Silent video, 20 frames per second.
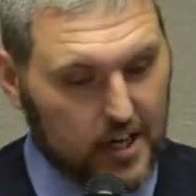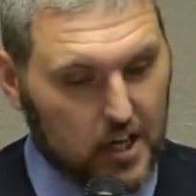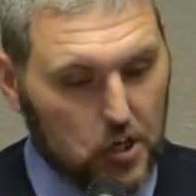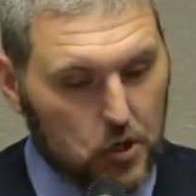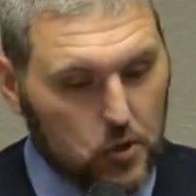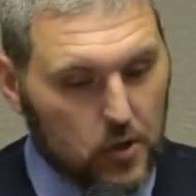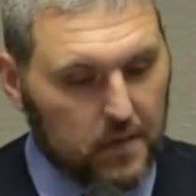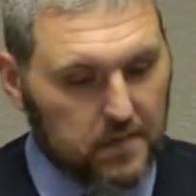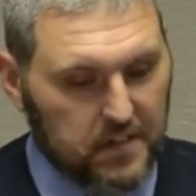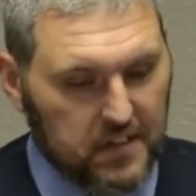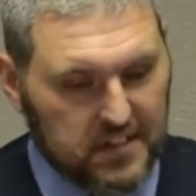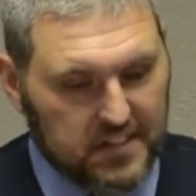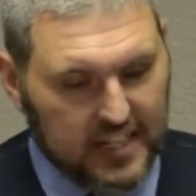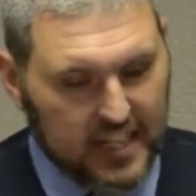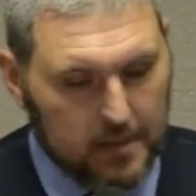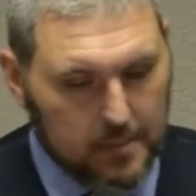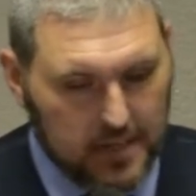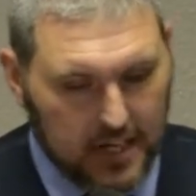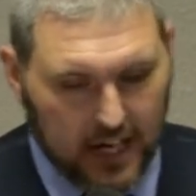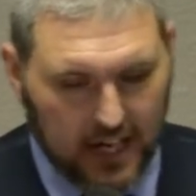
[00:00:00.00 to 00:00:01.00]
You have to
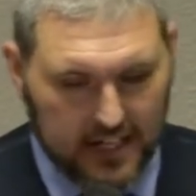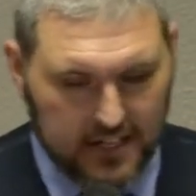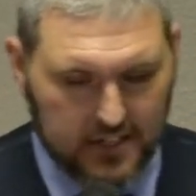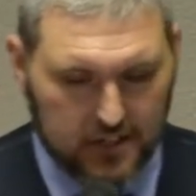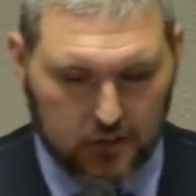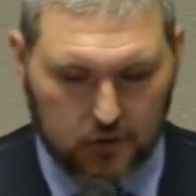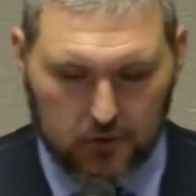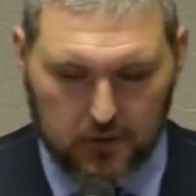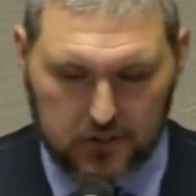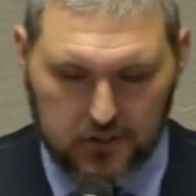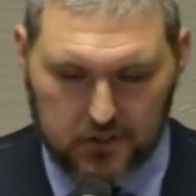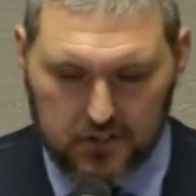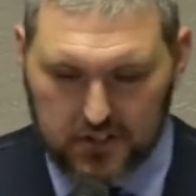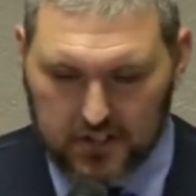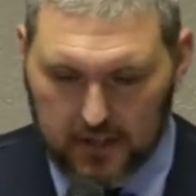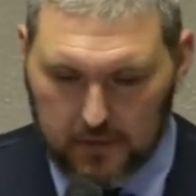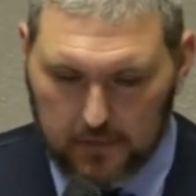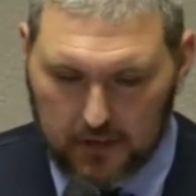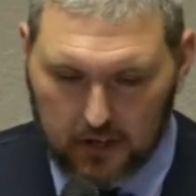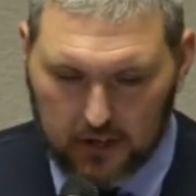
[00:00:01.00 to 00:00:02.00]
demonize the Christians in
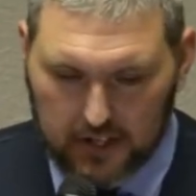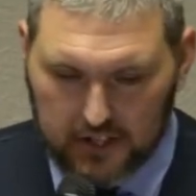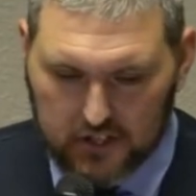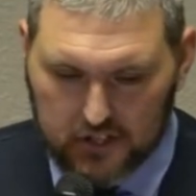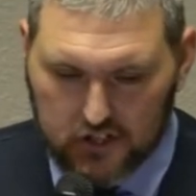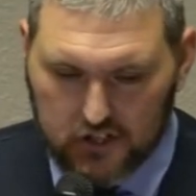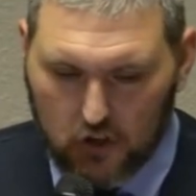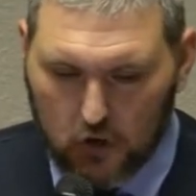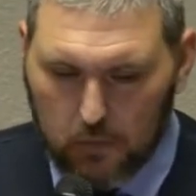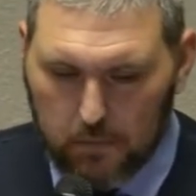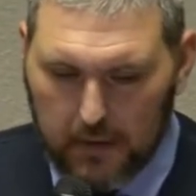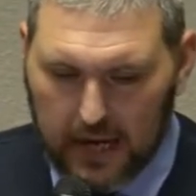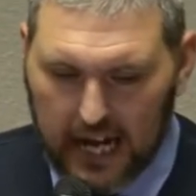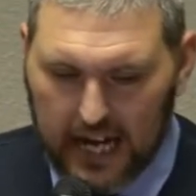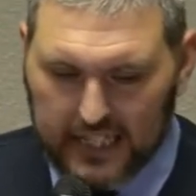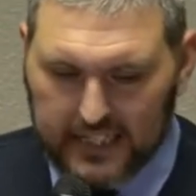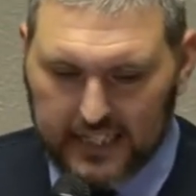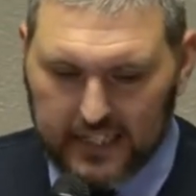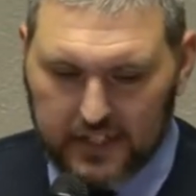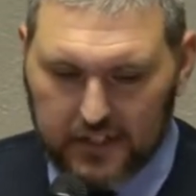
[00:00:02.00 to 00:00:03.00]
America so
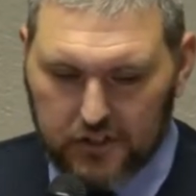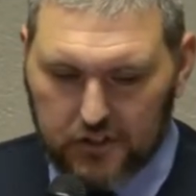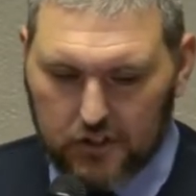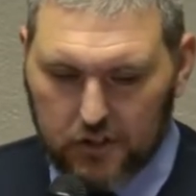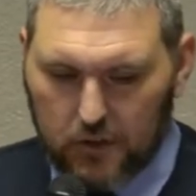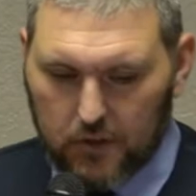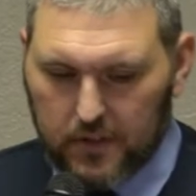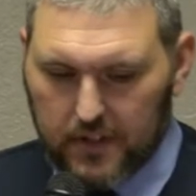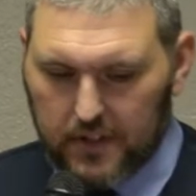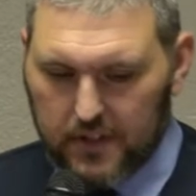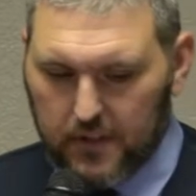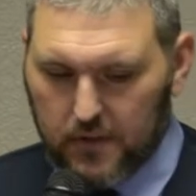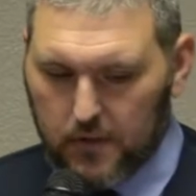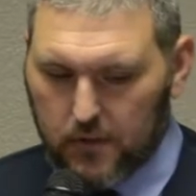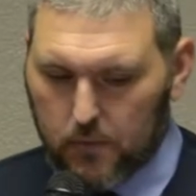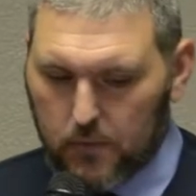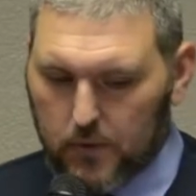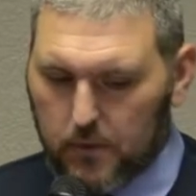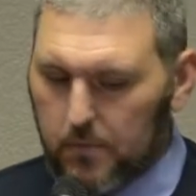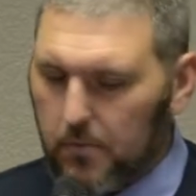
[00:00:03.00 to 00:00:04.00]
badly to show that they're the
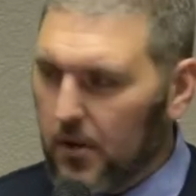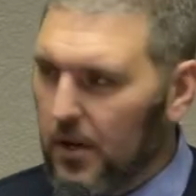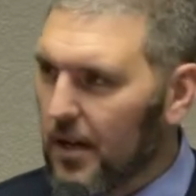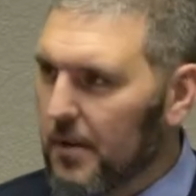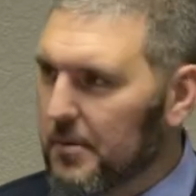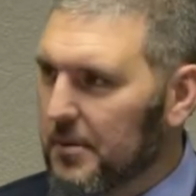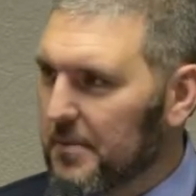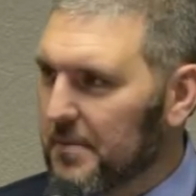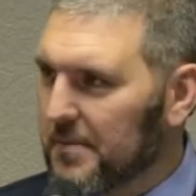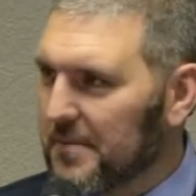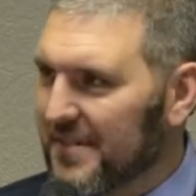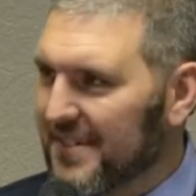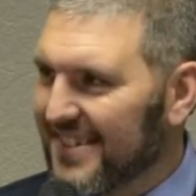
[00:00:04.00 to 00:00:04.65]
real problem.